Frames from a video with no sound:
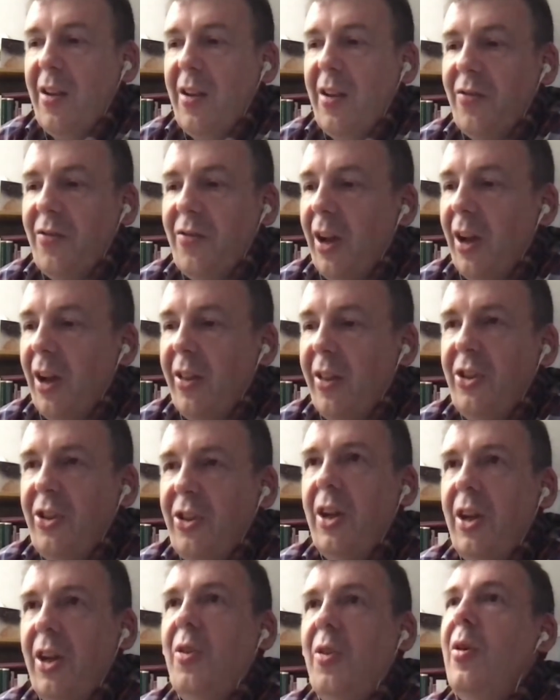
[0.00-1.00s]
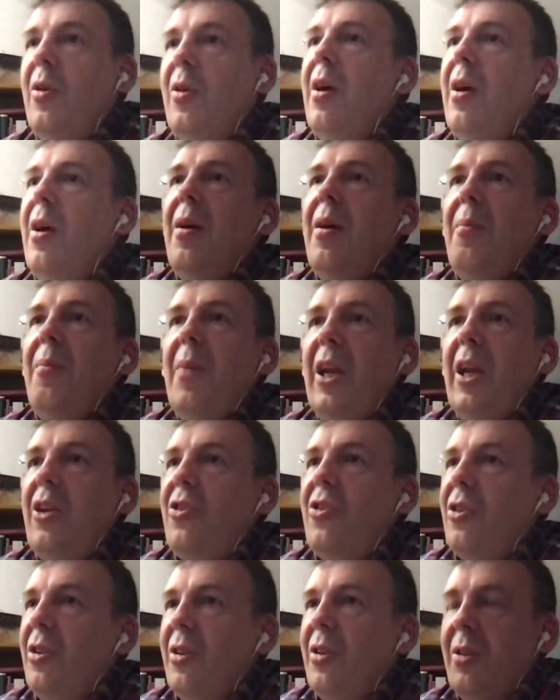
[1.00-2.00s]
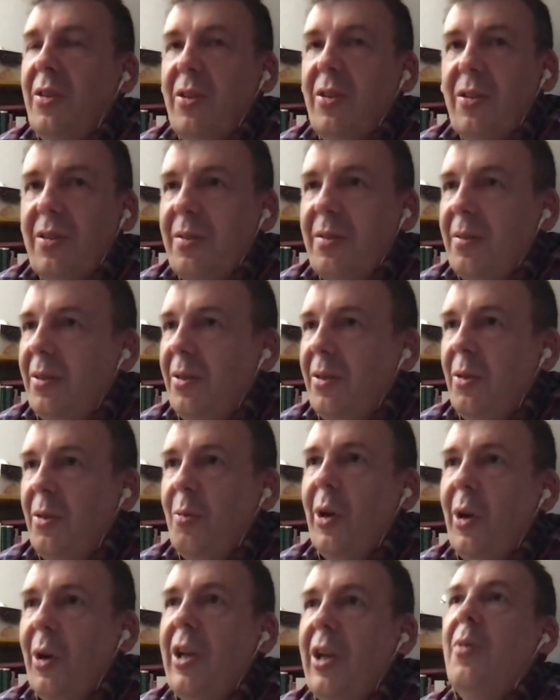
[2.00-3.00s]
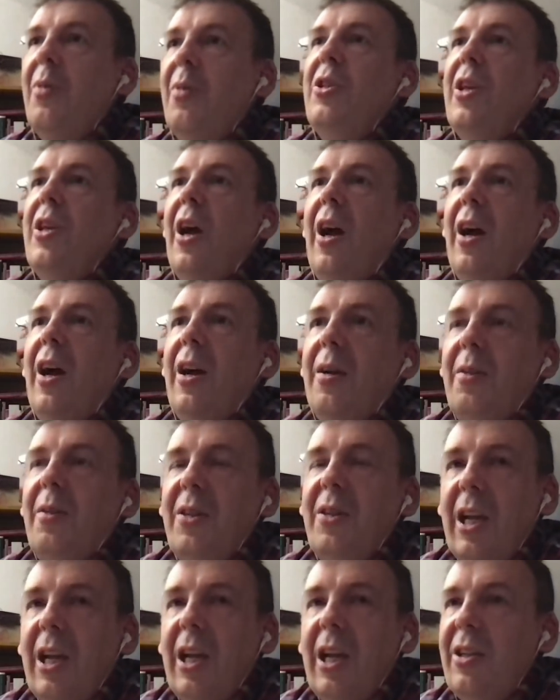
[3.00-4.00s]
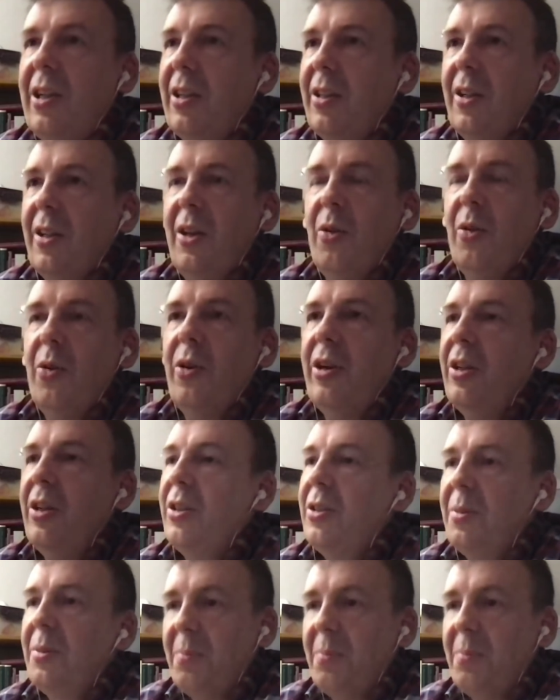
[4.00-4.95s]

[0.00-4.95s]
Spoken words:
homily Father Joe mentions when he was young and dating glorious,